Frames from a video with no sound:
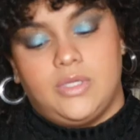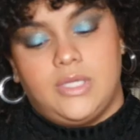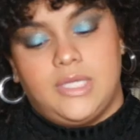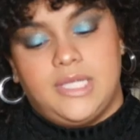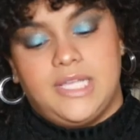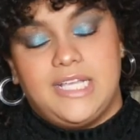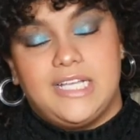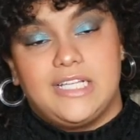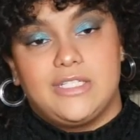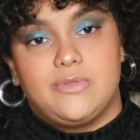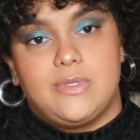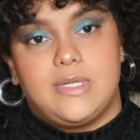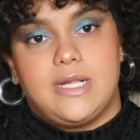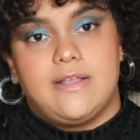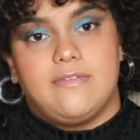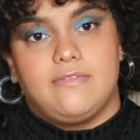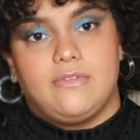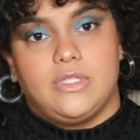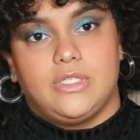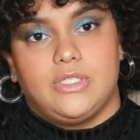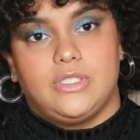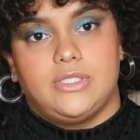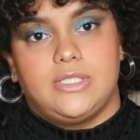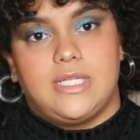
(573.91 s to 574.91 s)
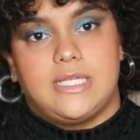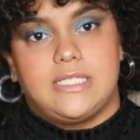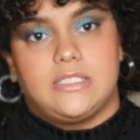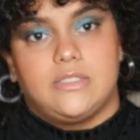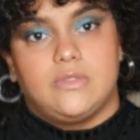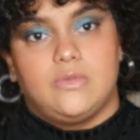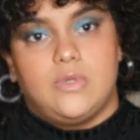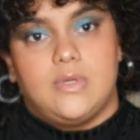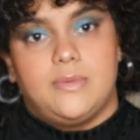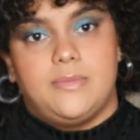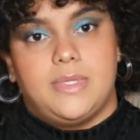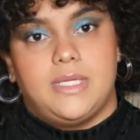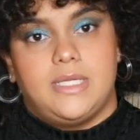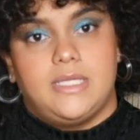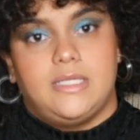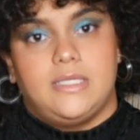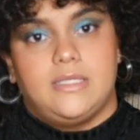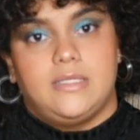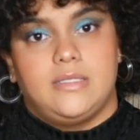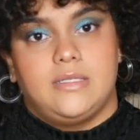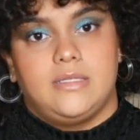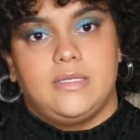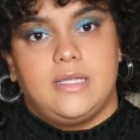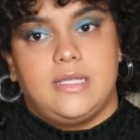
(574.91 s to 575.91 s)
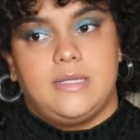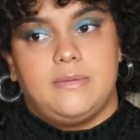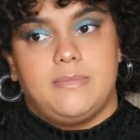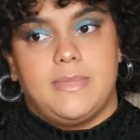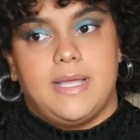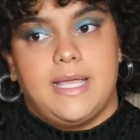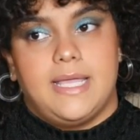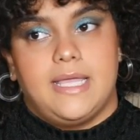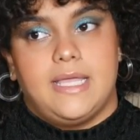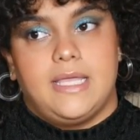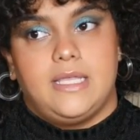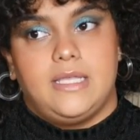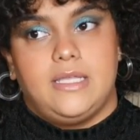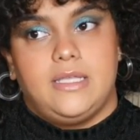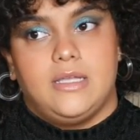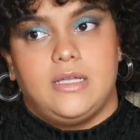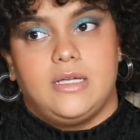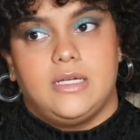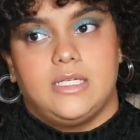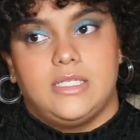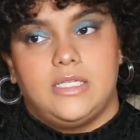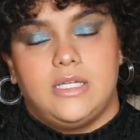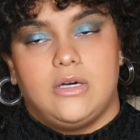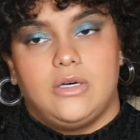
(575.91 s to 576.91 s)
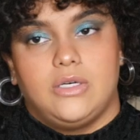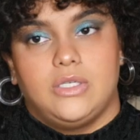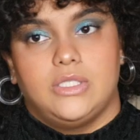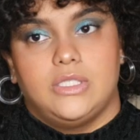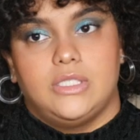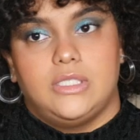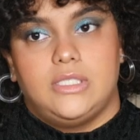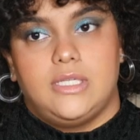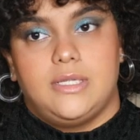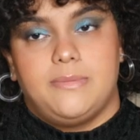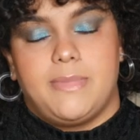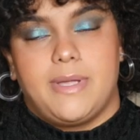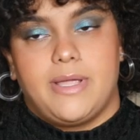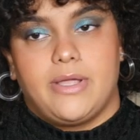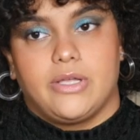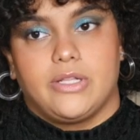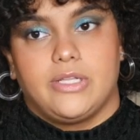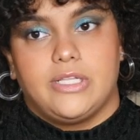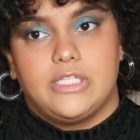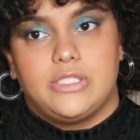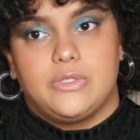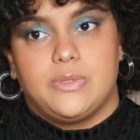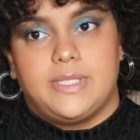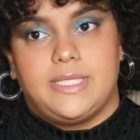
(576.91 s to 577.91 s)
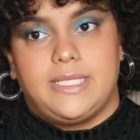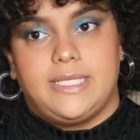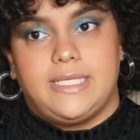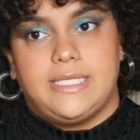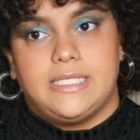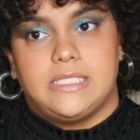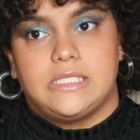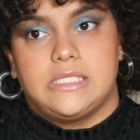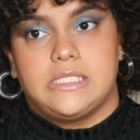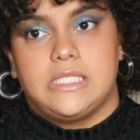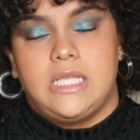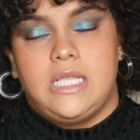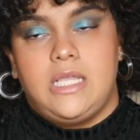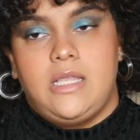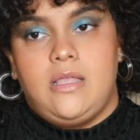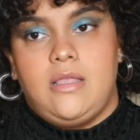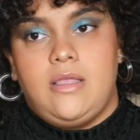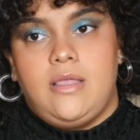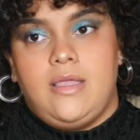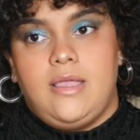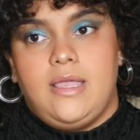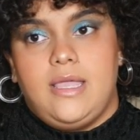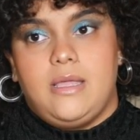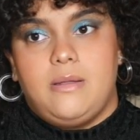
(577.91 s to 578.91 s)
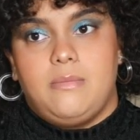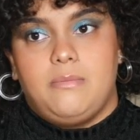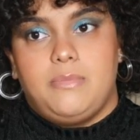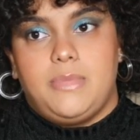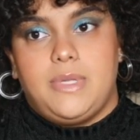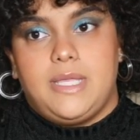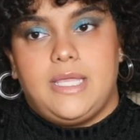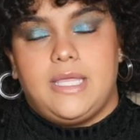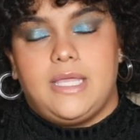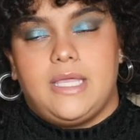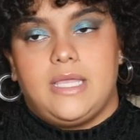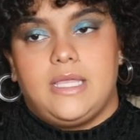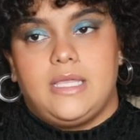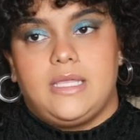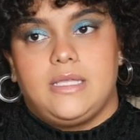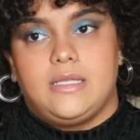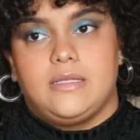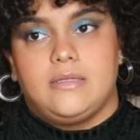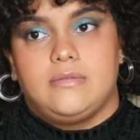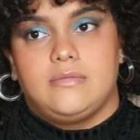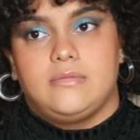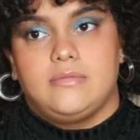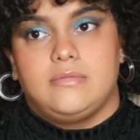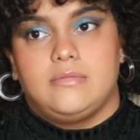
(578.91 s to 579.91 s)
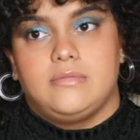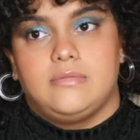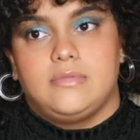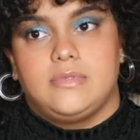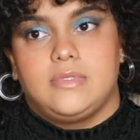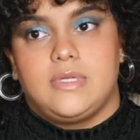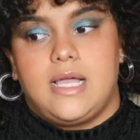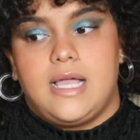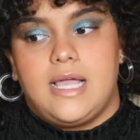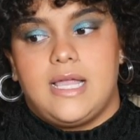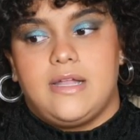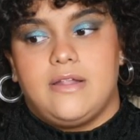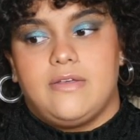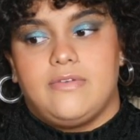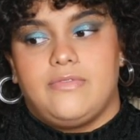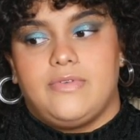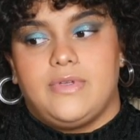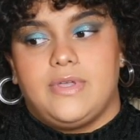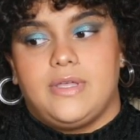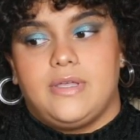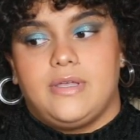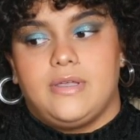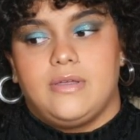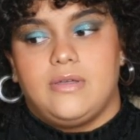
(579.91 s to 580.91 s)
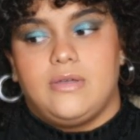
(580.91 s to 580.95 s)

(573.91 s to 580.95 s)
Here's what I've learned as a woman in my young adulthood, in my early 20s, and being kind of a